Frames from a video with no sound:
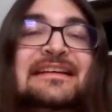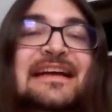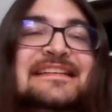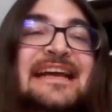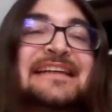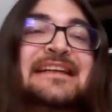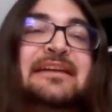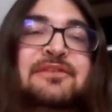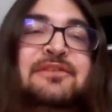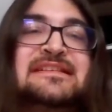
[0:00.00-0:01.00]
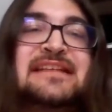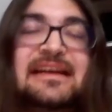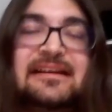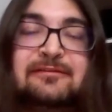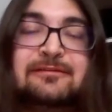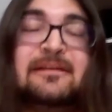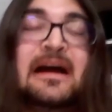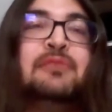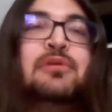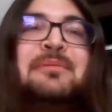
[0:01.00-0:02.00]
It's actually for Steve.
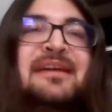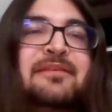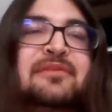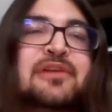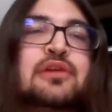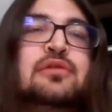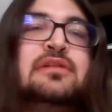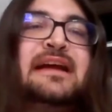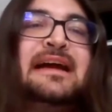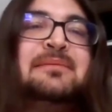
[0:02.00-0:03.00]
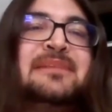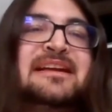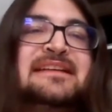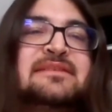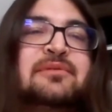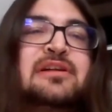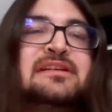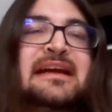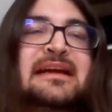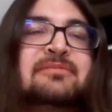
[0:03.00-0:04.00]
One of my favorite cult comedies of all
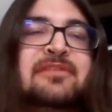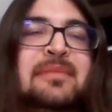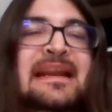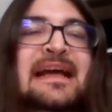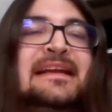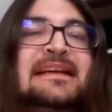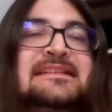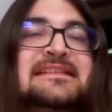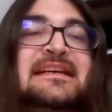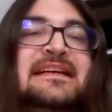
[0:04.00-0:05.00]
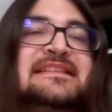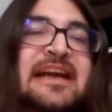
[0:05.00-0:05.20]
time from the 90s is